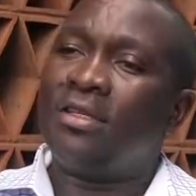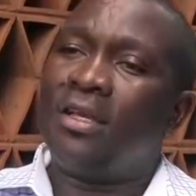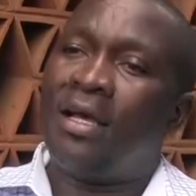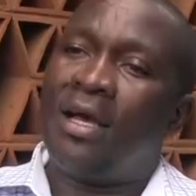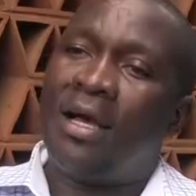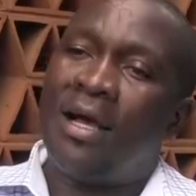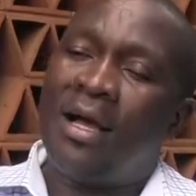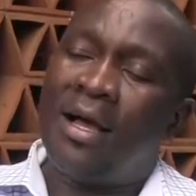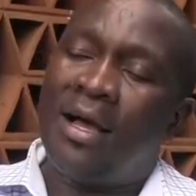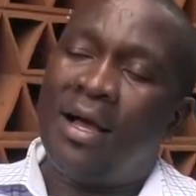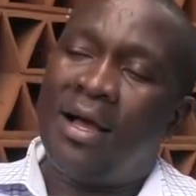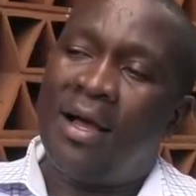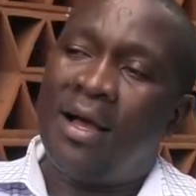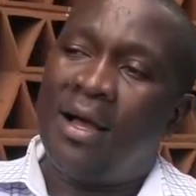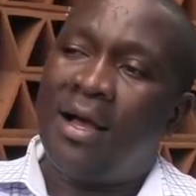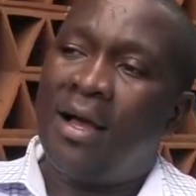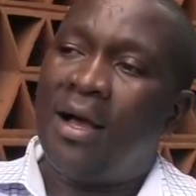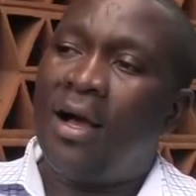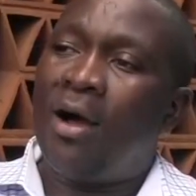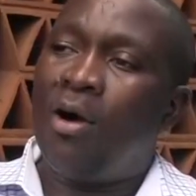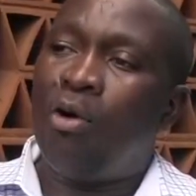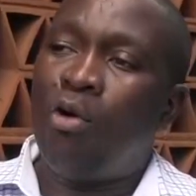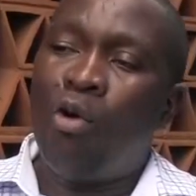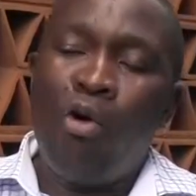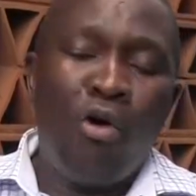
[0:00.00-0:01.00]

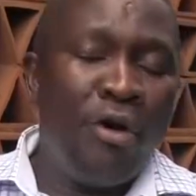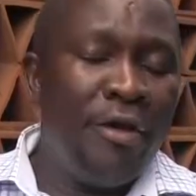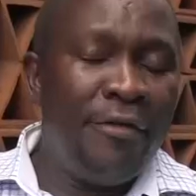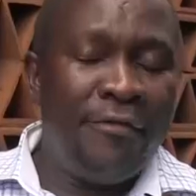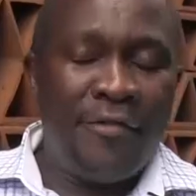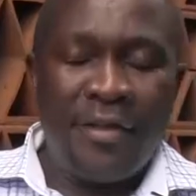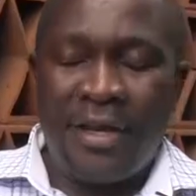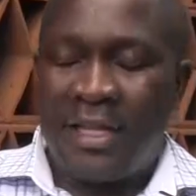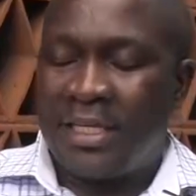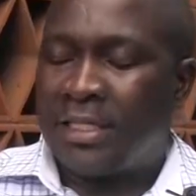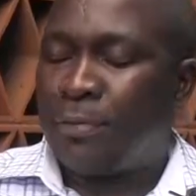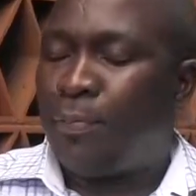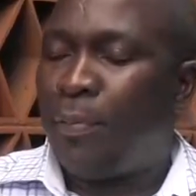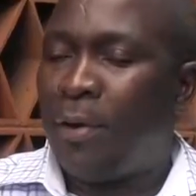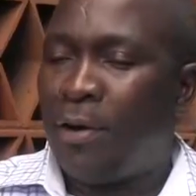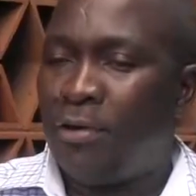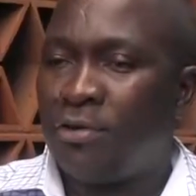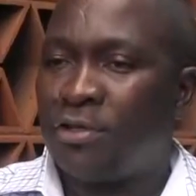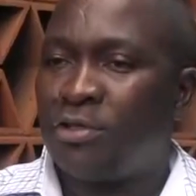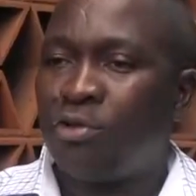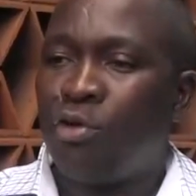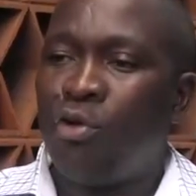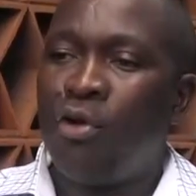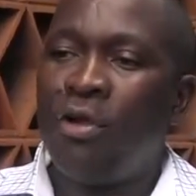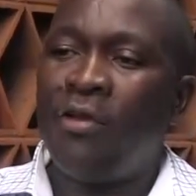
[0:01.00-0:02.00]
Or even a
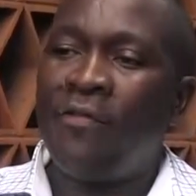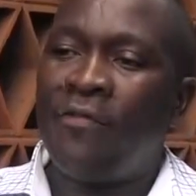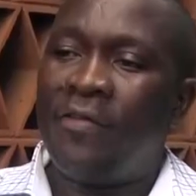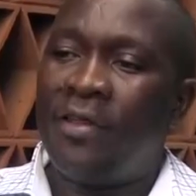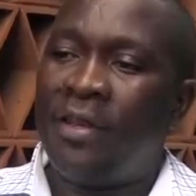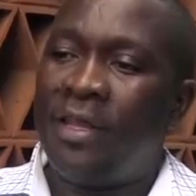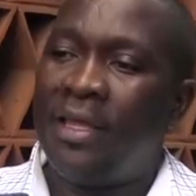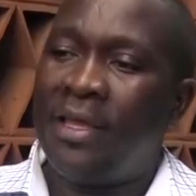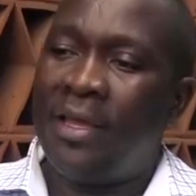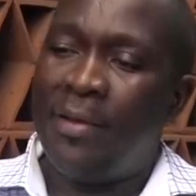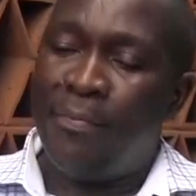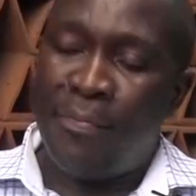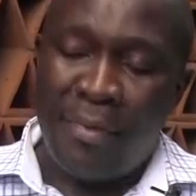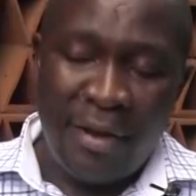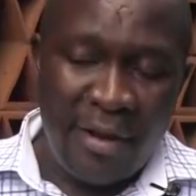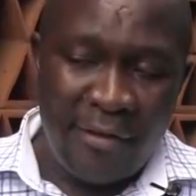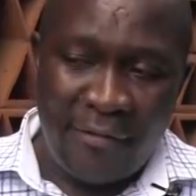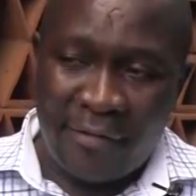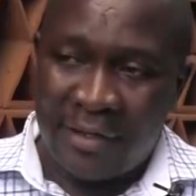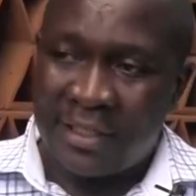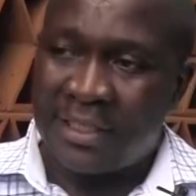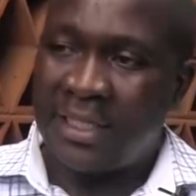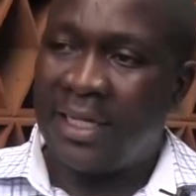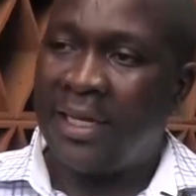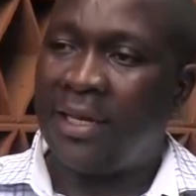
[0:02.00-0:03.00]
spouse, or even a
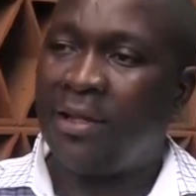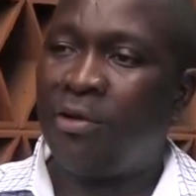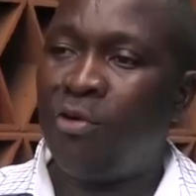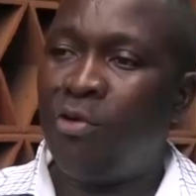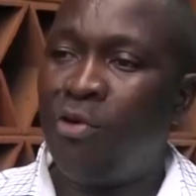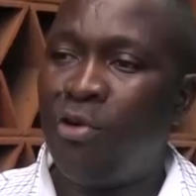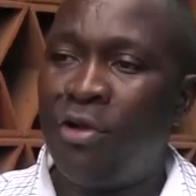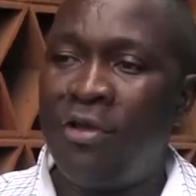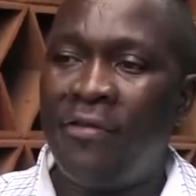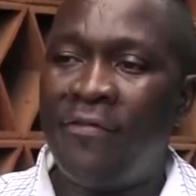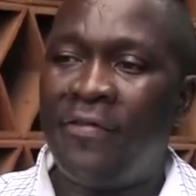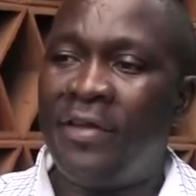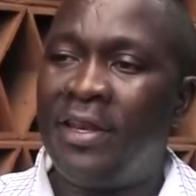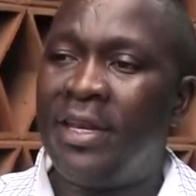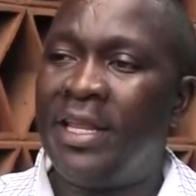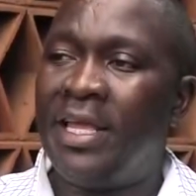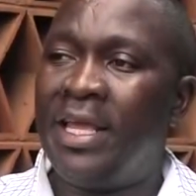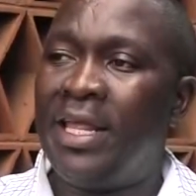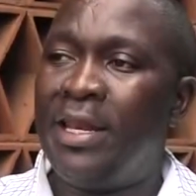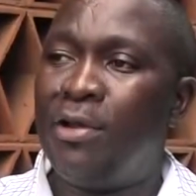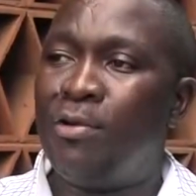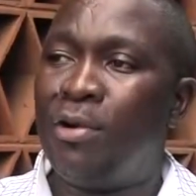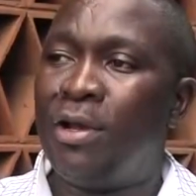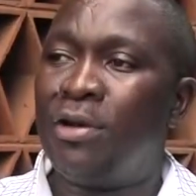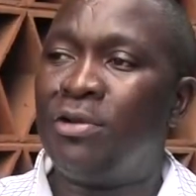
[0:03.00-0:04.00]
beneficiary, or even
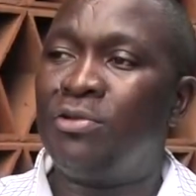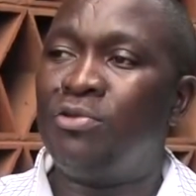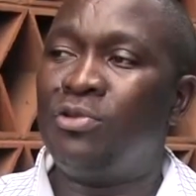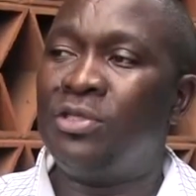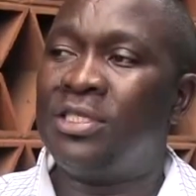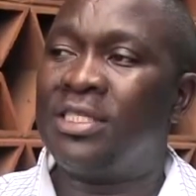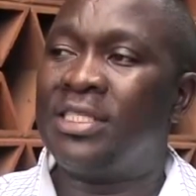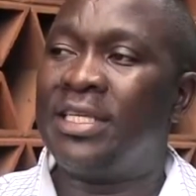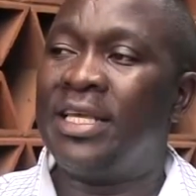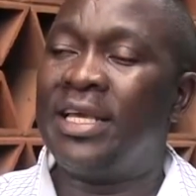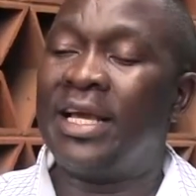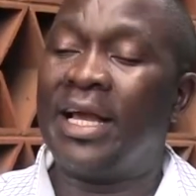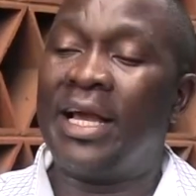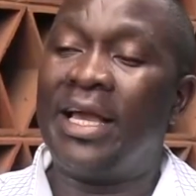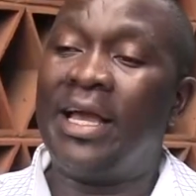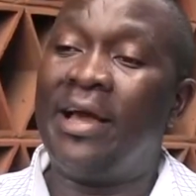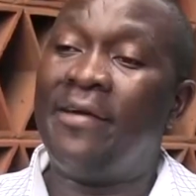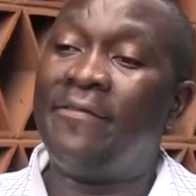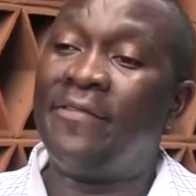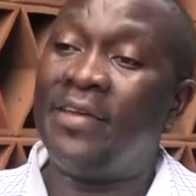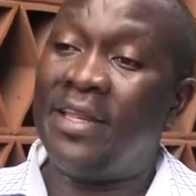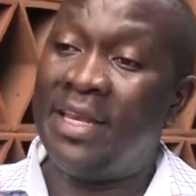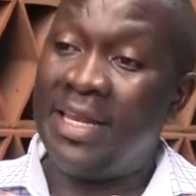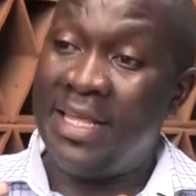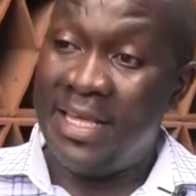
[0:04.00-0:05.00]
anyone who is saying I
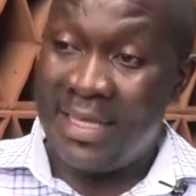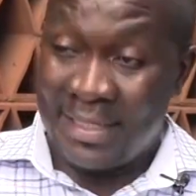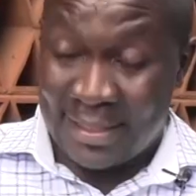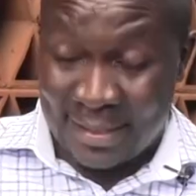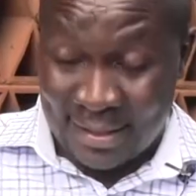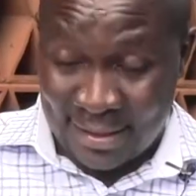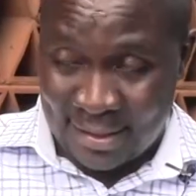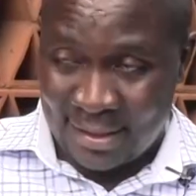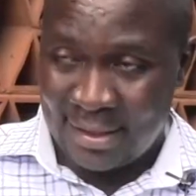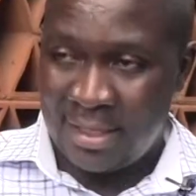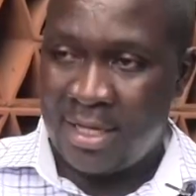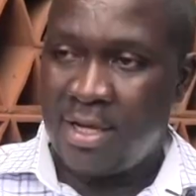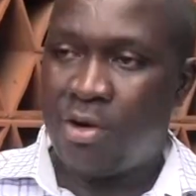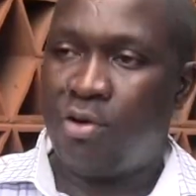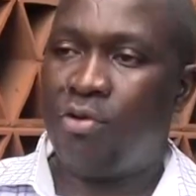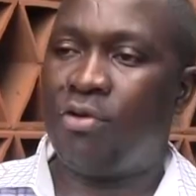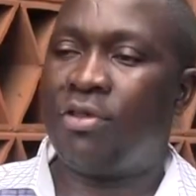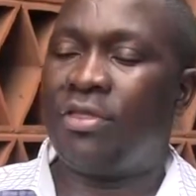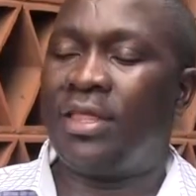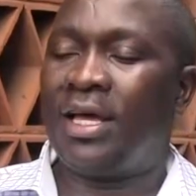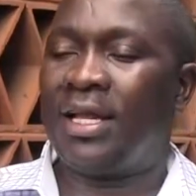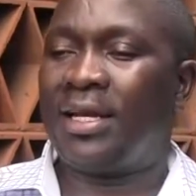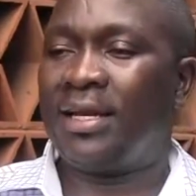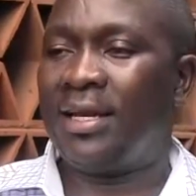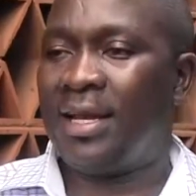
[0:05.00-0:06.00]
have a lease
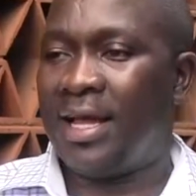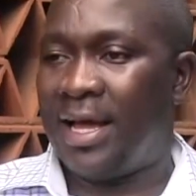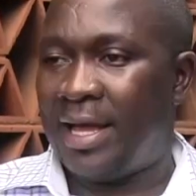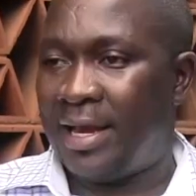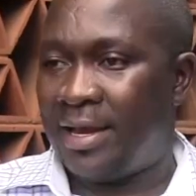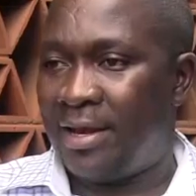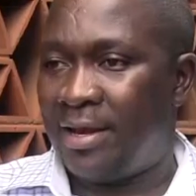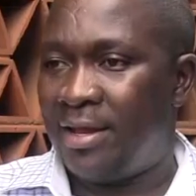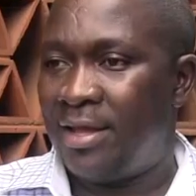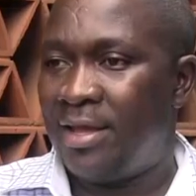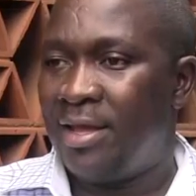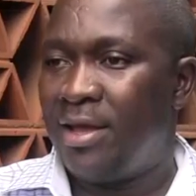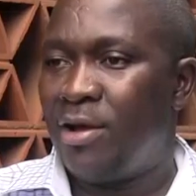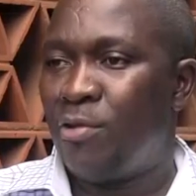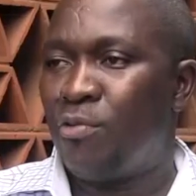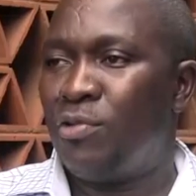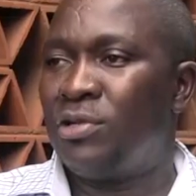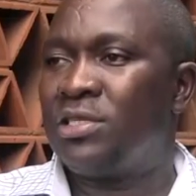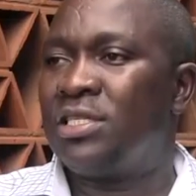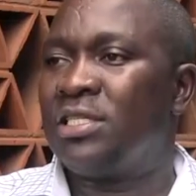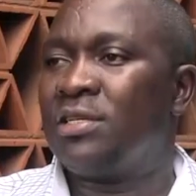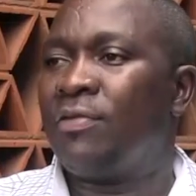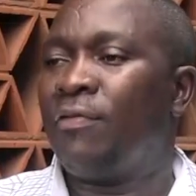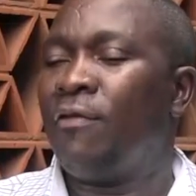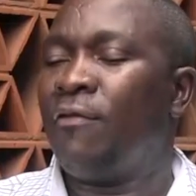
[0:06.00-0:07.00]
on that land,
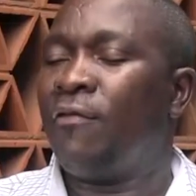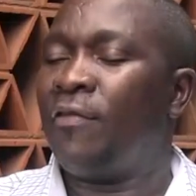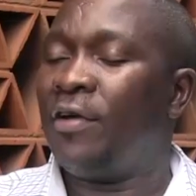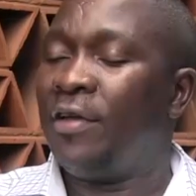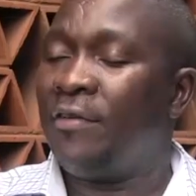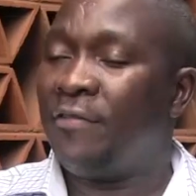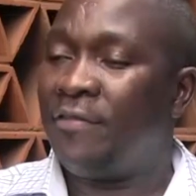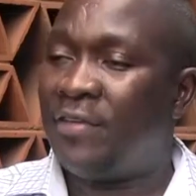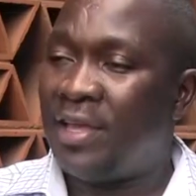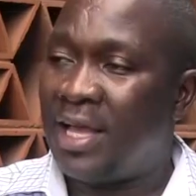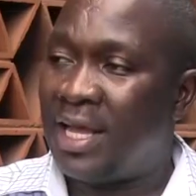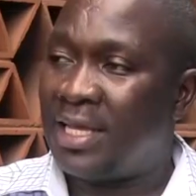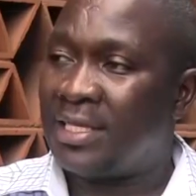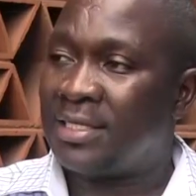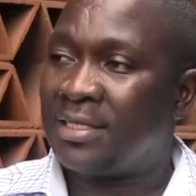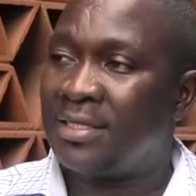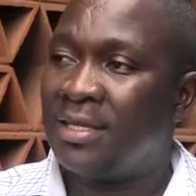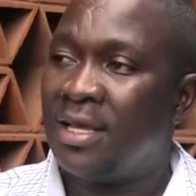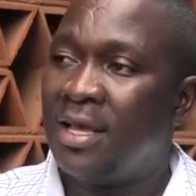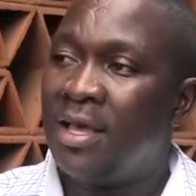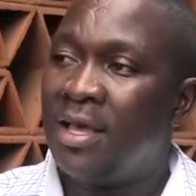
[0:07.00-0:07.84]
which is for 5 years.